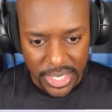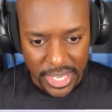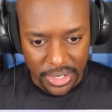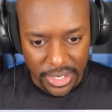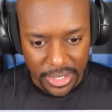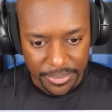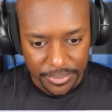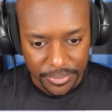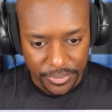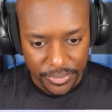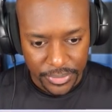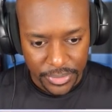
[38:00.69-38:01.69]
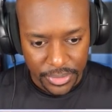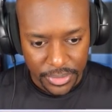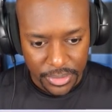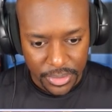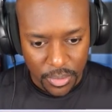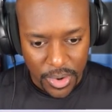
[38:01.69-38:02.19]
Yeah, okay.
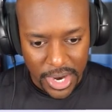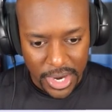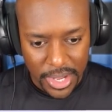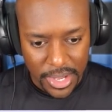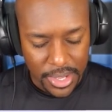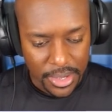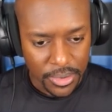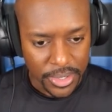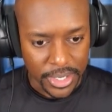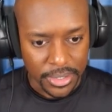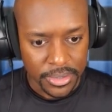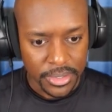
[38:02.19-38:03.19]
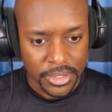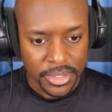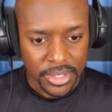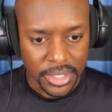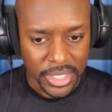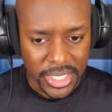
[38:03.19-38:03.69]
Why? Okay.
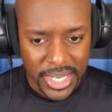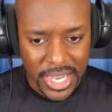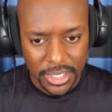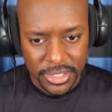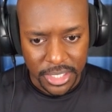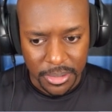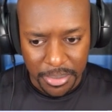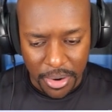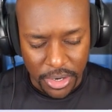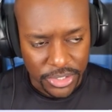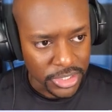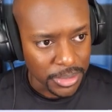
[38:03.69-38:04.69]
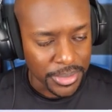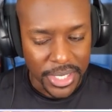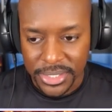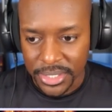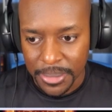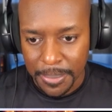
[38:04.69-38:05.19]
The leek looks like a parsnip,
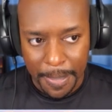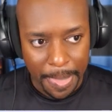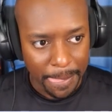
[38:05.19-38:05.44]
doesn't it?